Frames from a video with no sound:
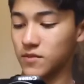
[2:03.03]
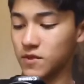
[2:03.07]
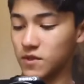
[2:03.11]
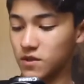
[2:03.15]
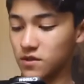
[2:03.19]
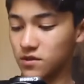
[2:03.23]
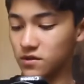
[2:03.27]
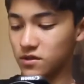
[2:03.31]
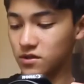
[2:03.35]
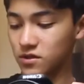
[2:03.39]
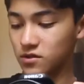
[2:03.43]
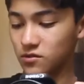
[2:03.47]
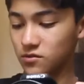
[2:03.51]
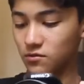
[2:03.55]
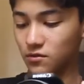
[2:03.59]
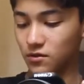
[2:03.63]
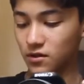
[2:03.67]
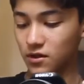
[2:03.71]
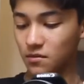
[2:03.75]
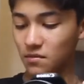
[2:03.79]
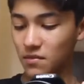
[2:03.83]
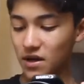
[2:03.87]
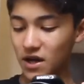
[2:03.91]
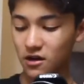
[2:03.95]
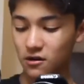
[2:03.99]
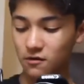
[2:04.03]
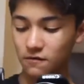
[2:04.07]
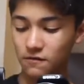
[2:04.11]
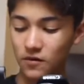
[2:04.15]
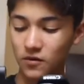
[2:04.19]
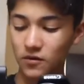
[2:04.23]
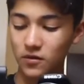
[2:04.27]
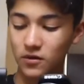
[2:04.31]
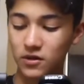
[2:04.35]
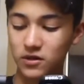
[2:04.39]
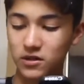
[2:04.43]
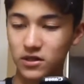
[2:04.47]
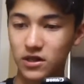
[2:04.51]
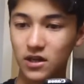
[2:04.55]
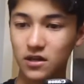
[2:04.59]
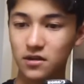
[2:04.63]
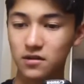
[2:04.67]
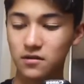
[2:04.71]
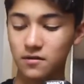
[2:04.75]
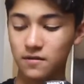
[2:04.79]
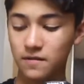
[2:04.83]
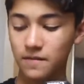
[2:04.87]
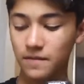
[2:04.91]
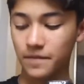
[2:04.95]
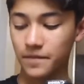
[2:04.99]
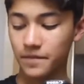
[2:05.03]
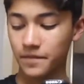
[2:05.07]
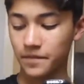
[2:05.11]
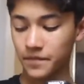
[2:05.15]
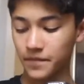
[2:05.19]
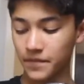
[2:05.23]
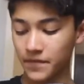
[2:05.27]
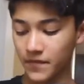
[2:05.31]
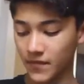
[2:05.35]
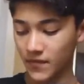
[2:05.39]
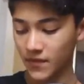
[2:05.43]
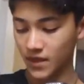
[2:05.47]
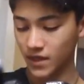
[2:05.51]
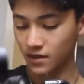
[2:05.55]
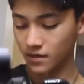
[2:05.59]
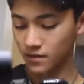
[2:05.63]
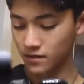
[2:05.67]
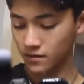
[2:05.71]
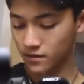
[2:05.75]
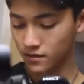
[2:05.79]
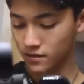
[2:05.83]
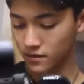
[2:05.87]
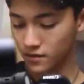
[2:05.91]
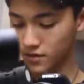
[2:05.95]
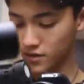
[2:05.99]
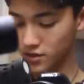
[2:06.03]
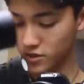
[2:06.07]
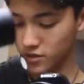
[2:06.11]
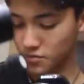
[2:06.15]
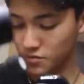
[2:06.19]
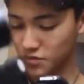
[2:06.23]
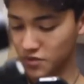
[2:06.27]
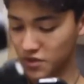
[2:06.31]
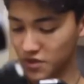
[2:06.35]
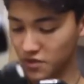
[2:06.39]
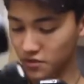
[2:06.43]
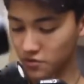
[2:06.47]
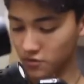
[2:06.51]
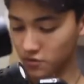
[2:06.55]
So this is what the microphone looks like. It's pretty